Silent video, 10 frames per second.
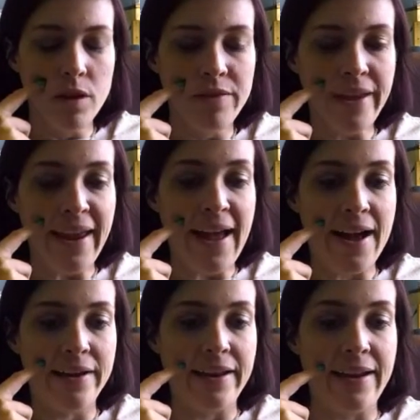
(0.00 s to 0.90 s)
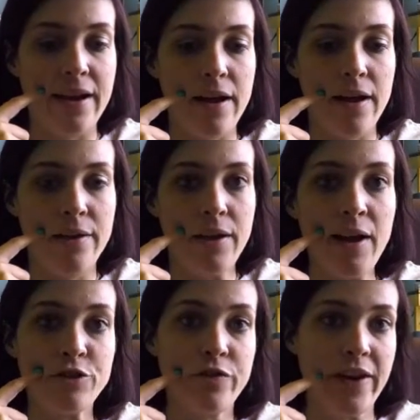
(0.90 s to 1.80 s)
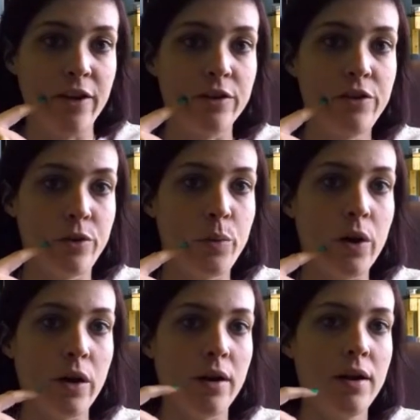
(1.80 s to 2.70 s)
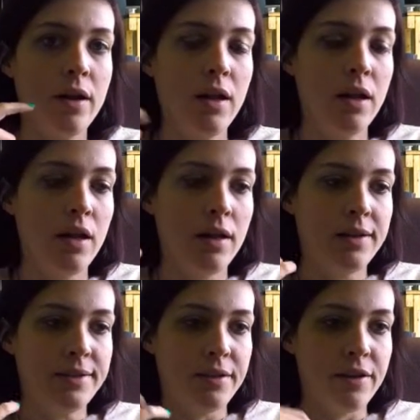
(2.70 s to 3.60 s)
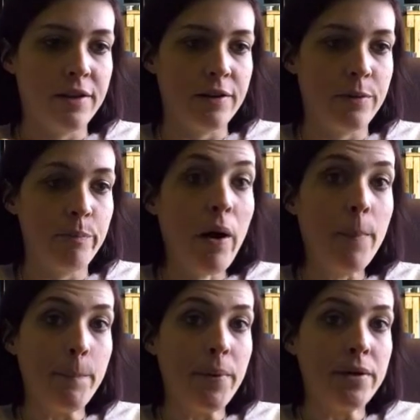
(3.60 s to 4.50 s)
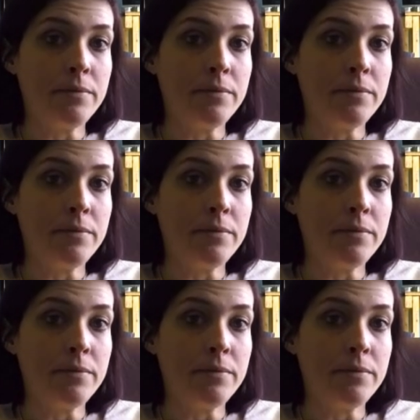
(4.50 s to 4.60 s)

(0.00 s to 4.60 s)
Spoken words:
they had a house fire too, where their pump